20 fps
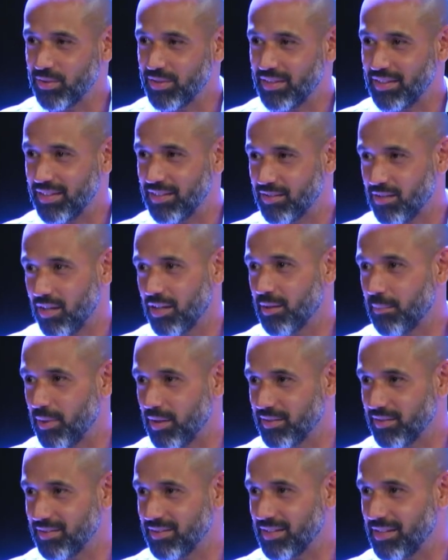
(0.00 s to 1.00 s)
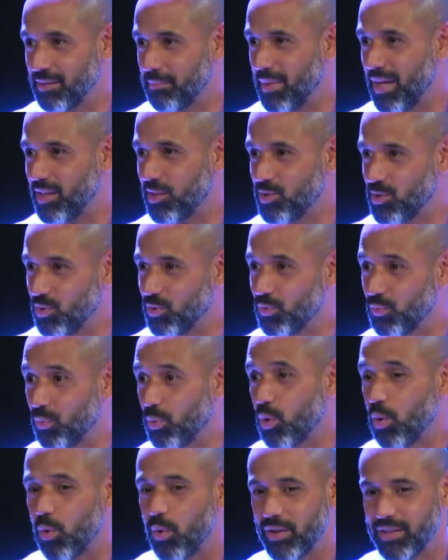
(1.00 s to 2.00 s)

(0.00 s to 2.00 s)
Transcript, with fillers: and they talk about the city manager's role,